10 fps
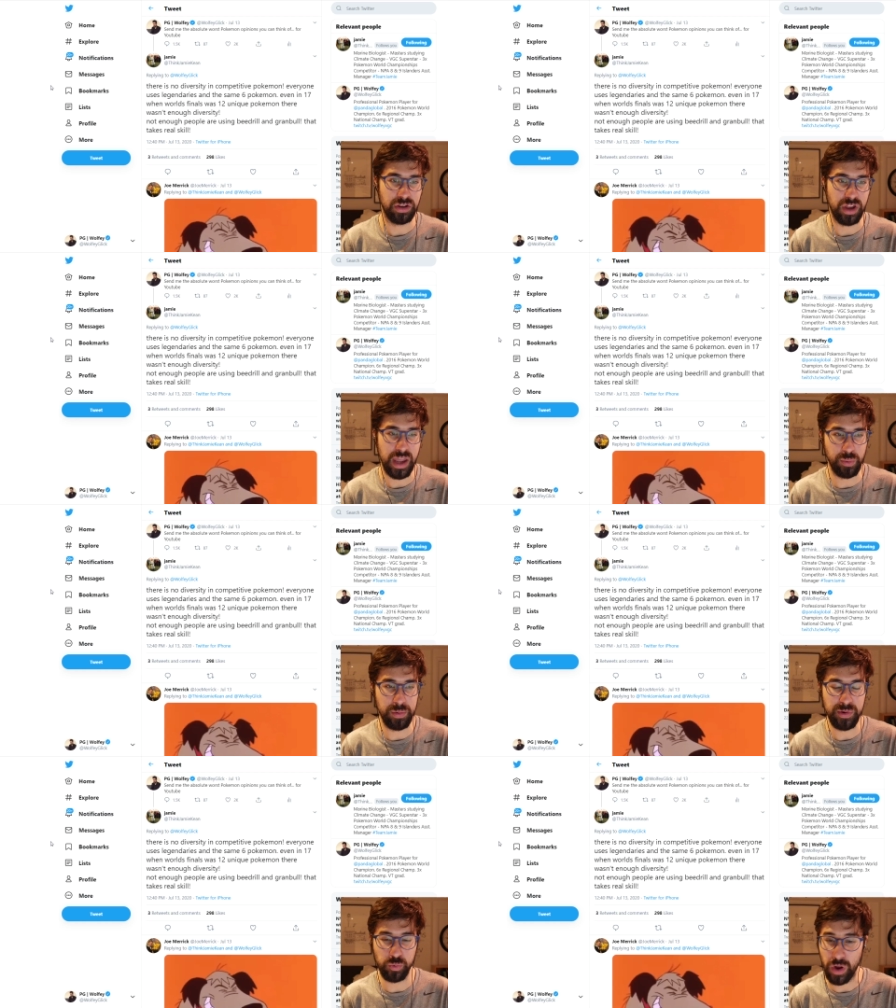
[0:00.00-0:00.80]
it would
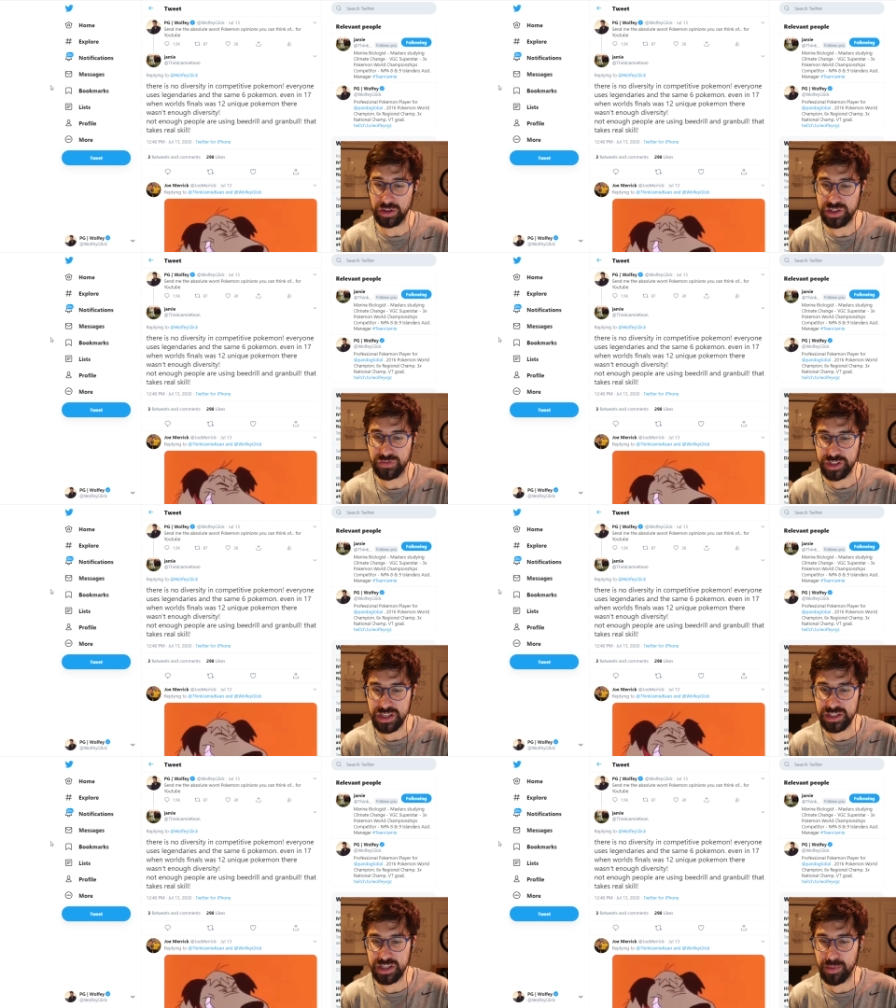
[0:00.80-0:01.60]
be relatively
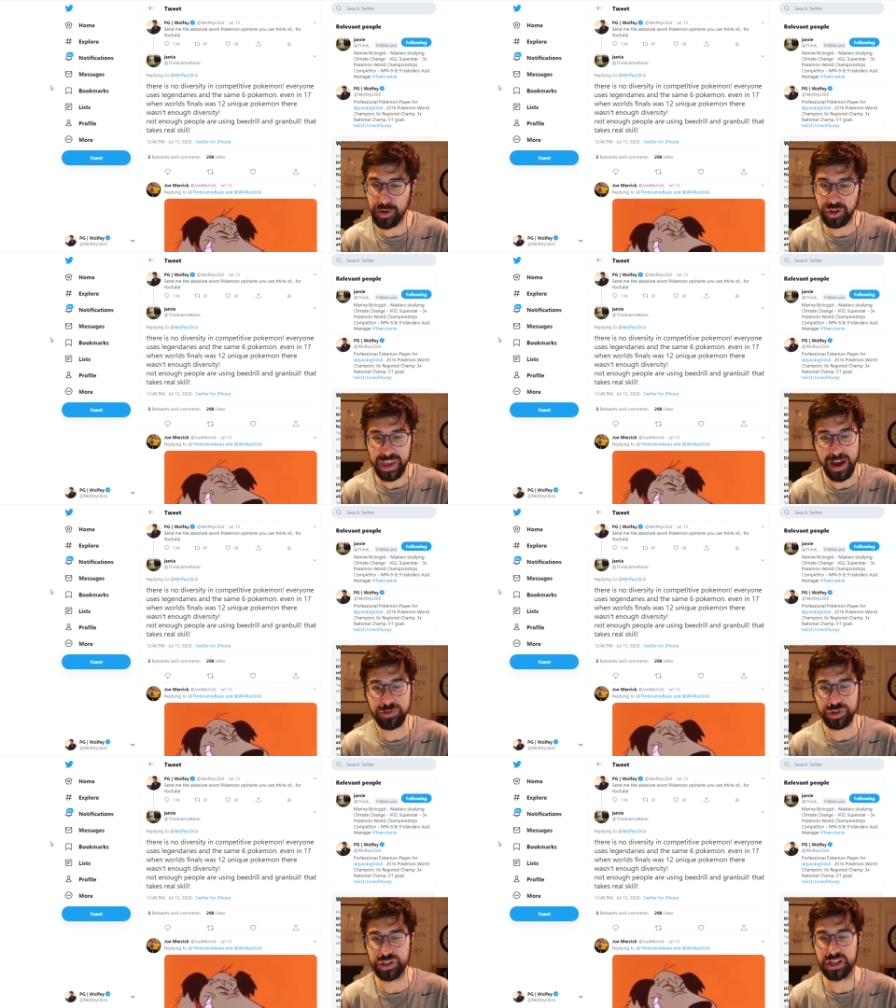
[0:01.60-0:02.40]
easy to build a
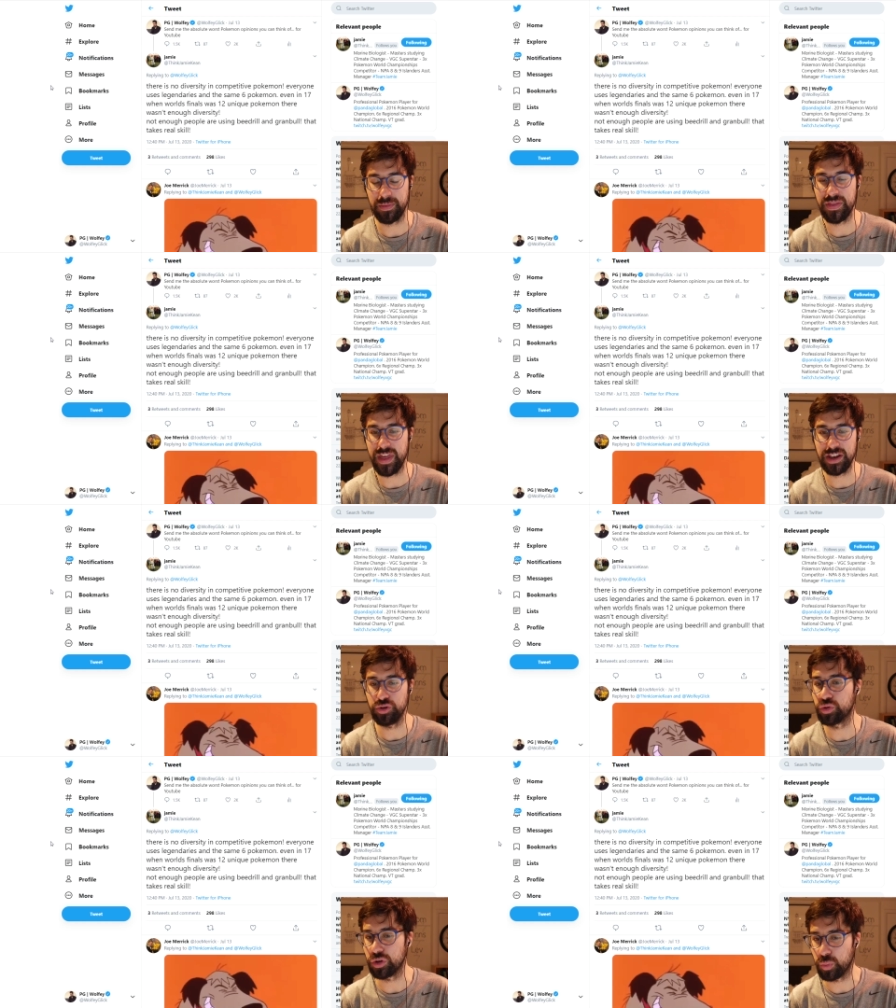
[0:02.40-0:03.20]
counter team, and then you
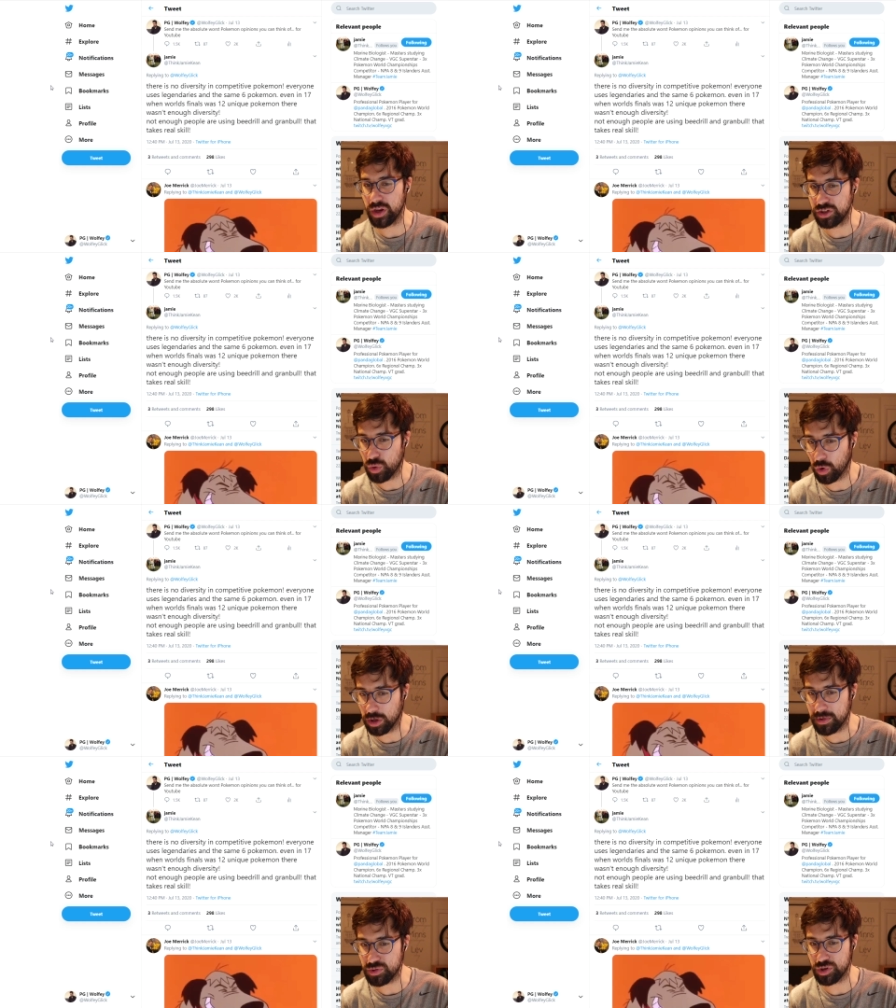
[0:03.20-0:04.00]
could win
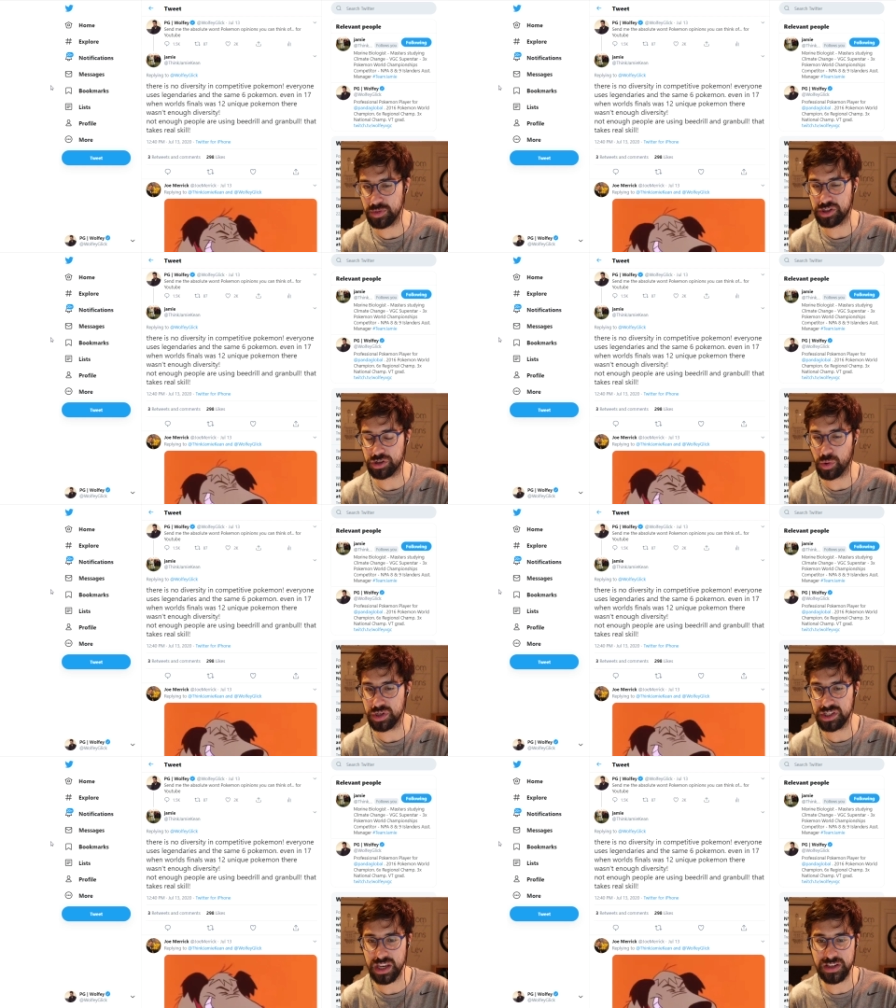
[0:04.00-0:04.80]
tournaments, which means there's no
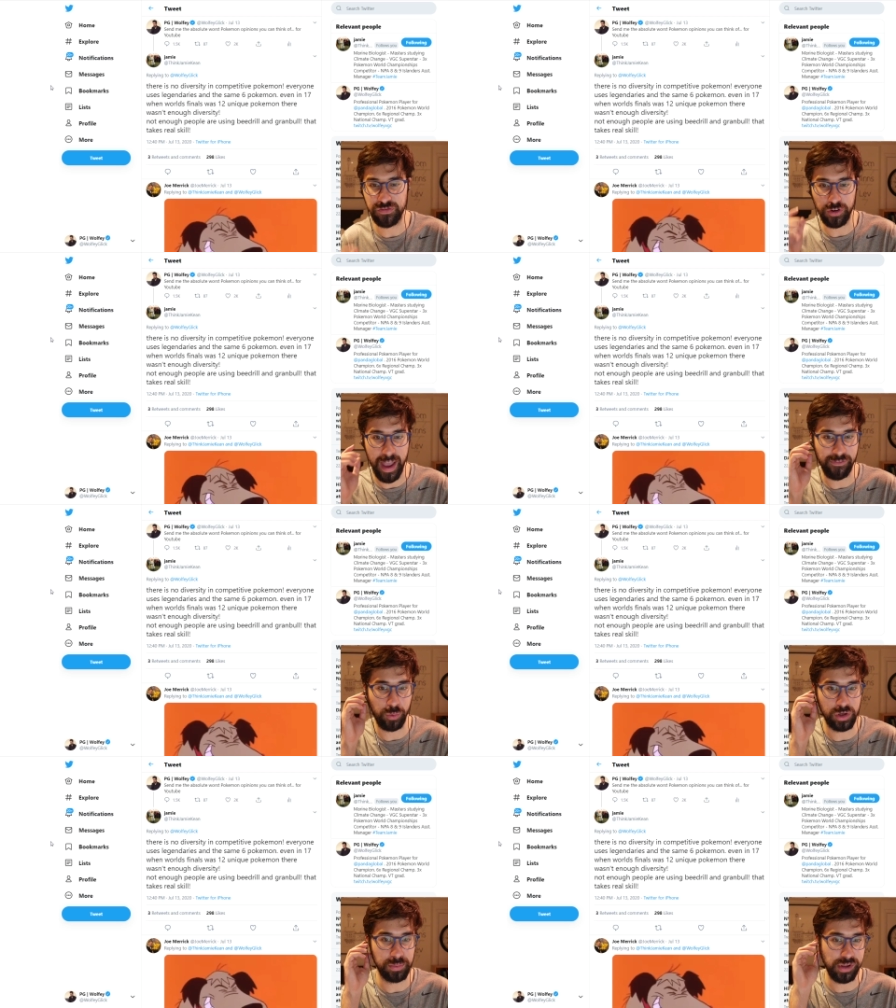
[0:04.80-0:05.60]
incentive for
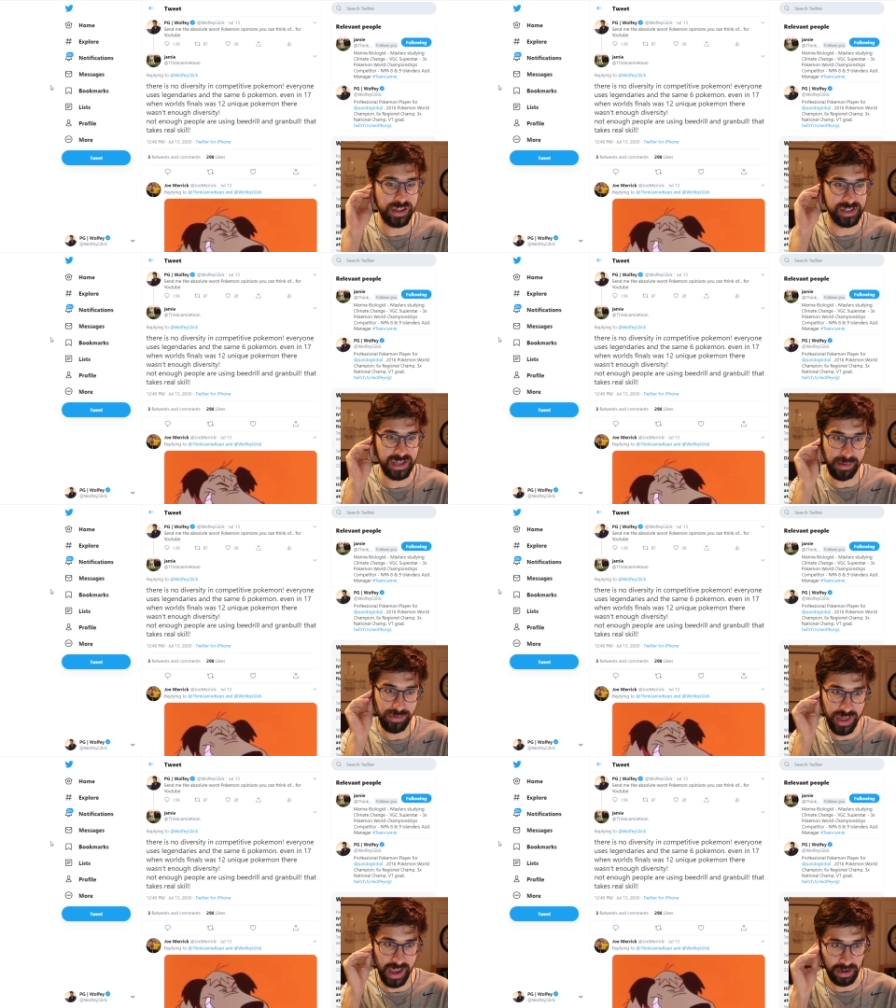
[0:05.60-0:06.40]
everyone to play the same
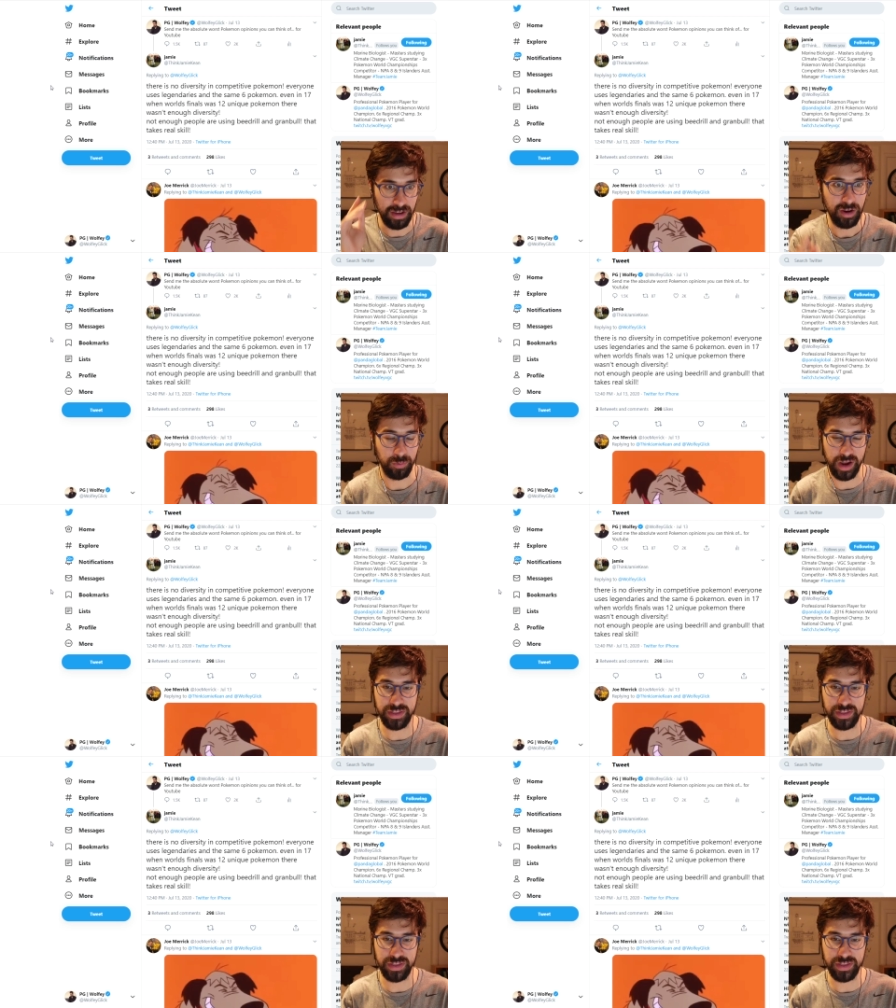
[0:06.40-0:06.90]
thing, right?